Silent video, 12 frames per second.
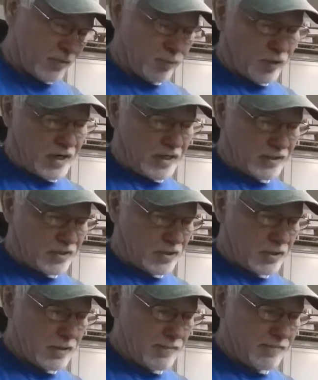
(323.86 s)
or
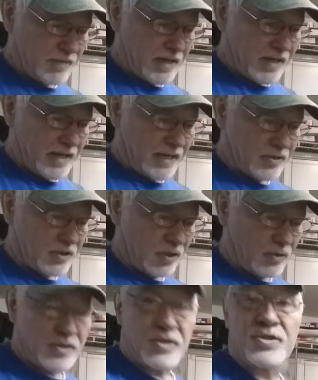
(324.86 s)
bronze, and
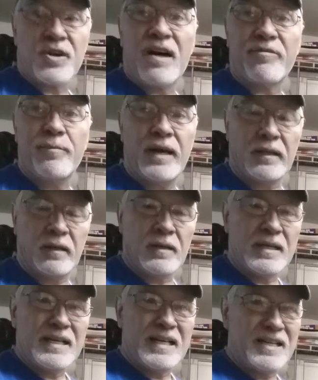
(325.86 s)
so it's a soft metal.
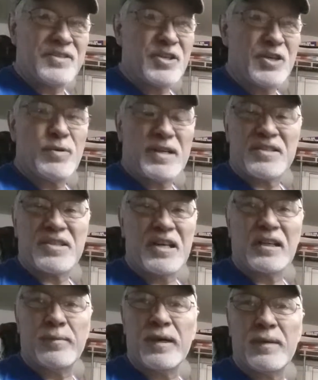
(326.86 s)
And so you want to
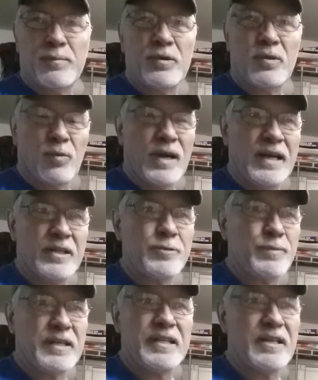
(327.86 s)
snug them up with a
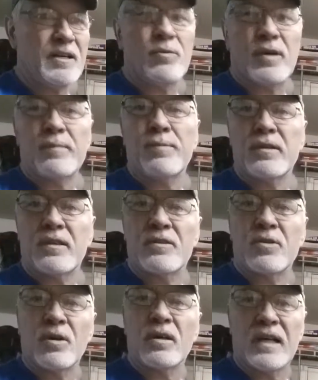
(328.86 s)
wrench, but you don't want to put
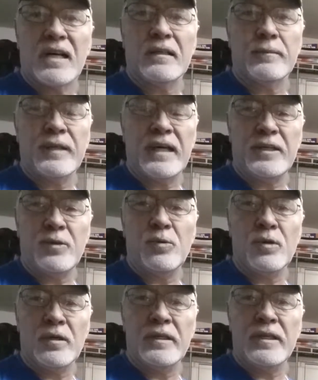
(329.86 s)
the torque on them that you
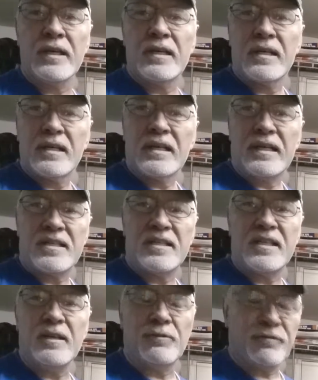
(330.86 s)
would a steel